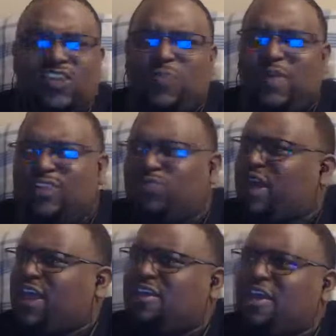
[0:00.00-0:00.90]
she's been this
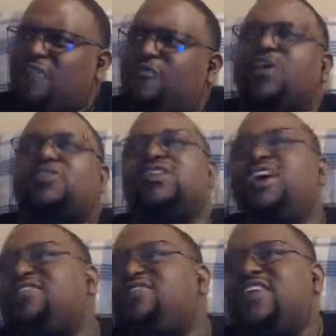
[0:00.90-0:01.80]
way for at
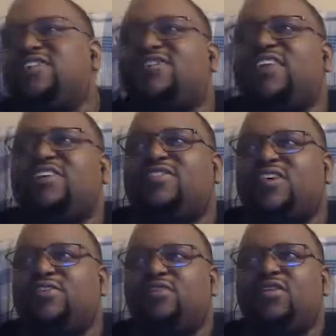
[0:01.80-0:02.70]
least since
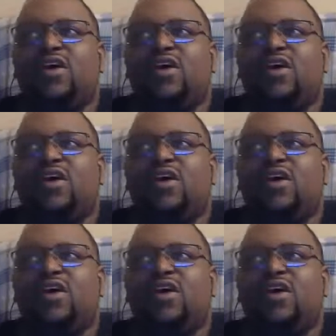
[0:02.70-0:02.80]
season